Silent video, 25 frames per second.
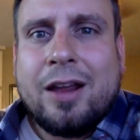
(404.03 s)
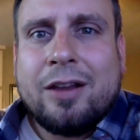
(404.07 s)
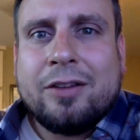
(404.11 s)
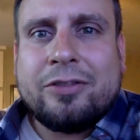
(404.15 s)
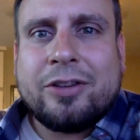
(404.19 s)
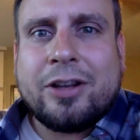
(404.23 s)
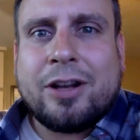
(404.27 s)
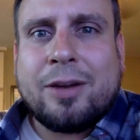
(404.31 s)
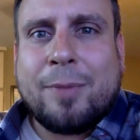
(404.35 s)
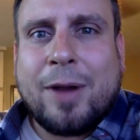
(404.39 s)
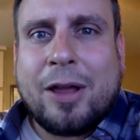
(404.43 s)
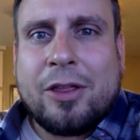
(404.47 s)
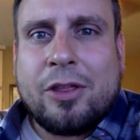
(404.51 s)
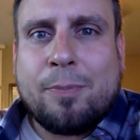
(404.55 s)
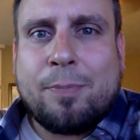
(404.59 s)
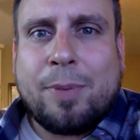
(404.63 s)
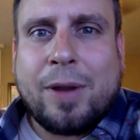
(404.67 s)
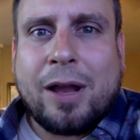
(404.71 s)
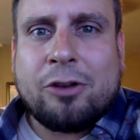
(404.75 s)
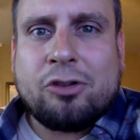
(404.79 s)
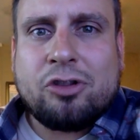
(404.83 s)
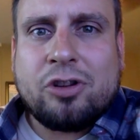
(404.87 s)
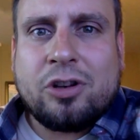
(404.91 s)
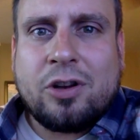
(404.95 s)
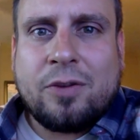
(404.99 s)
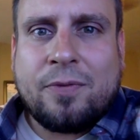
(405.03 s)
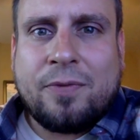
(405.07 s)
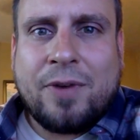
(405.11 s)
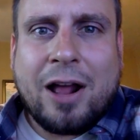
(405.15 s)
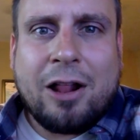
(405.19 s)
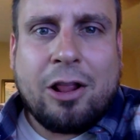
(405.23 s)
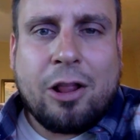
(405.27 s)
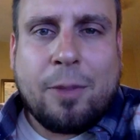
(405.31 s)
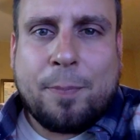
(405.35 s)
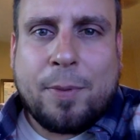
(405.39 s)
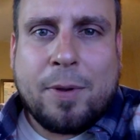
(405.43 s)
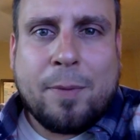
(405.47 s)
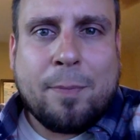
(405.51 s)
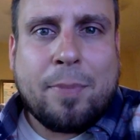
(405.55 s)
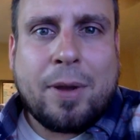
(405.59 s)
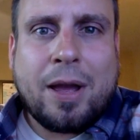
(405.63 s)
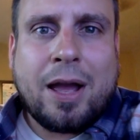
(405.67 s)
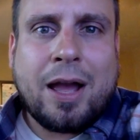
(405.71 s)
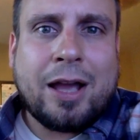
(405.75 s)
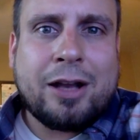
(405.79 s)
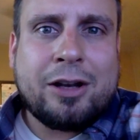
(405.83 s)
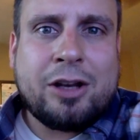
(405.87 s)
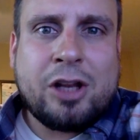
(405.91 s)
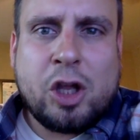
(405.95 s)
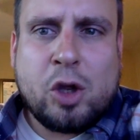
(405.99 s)
Sit him on the bench and develop him
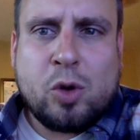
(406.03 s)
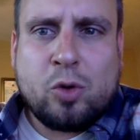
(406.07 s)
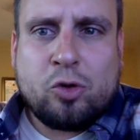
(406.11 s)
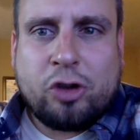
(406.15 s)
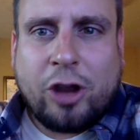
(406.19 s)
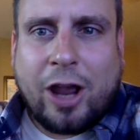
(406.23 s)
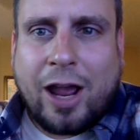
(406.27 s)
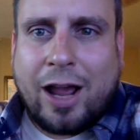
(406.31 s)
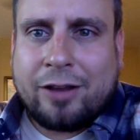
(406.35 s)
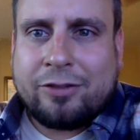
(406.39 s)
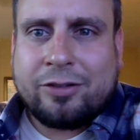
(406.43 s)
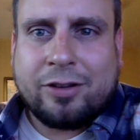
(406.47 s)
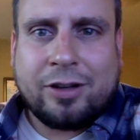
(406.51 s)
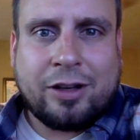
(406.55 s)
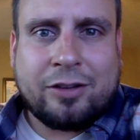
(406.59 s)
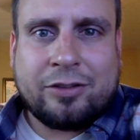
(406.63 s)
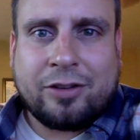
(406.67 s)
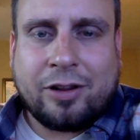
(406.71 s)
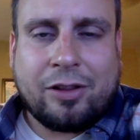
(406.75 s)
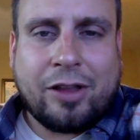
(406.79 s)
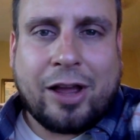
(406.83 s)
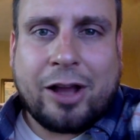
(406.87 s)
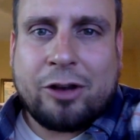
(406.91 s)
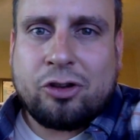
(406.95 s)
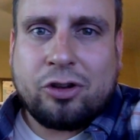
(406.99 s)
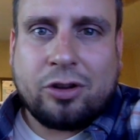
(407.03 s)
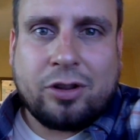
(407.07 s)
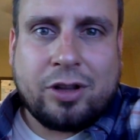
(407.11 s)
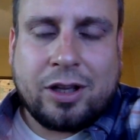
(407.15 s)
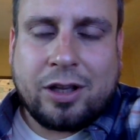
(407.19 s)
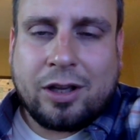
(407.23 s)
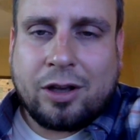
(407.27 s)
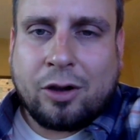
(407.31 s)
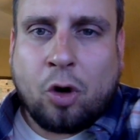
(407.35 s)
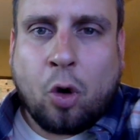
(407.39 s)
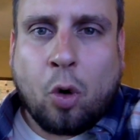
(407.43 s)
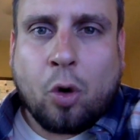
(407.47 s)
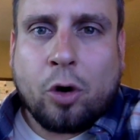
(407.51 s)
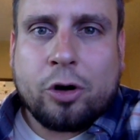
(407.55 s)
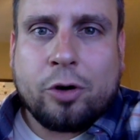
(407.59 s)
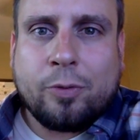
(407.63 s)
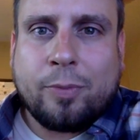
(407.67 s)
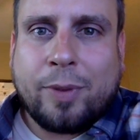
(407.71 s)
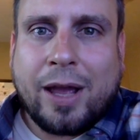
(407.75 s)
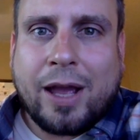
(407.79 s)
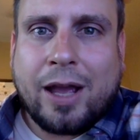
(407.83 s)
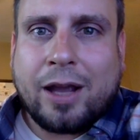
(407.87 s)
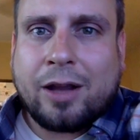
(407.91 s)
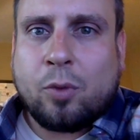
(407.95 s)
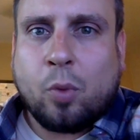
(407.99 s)
behind Hugh Jackson. He's allegedly a
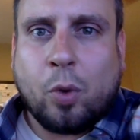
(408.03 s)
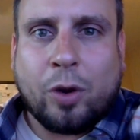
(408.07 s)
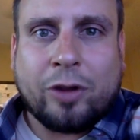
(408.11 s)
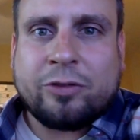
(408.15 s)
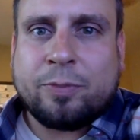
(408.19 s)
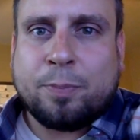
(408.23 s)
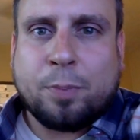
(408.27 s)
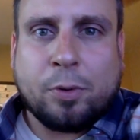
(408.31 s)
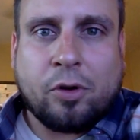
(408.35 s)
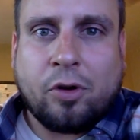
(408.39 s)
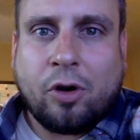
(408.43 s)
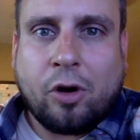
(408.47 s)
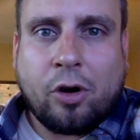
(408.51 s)
quarterback whisperer.